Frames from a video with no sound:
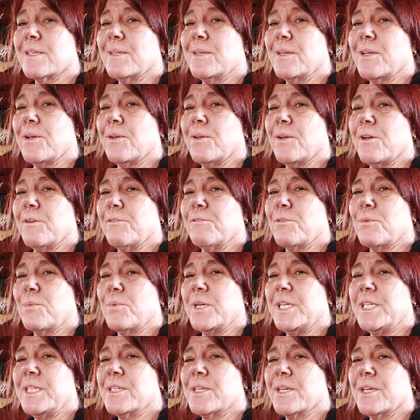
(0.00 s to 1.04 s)
You know, over
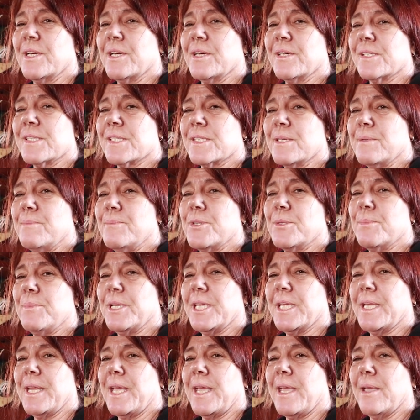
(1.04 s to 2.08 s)
winter I seem to
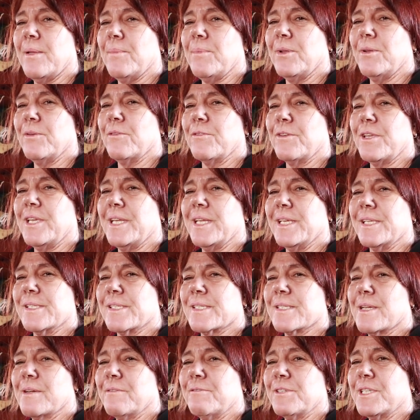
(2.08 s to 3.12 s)
be in a habit of getting
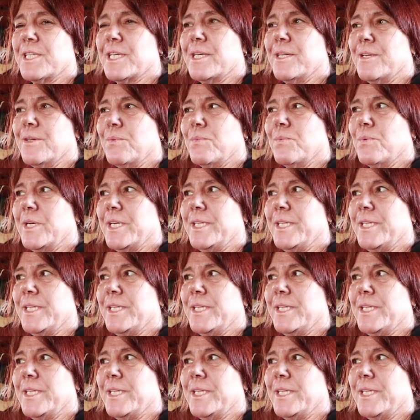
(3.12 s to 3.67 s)
stuff done on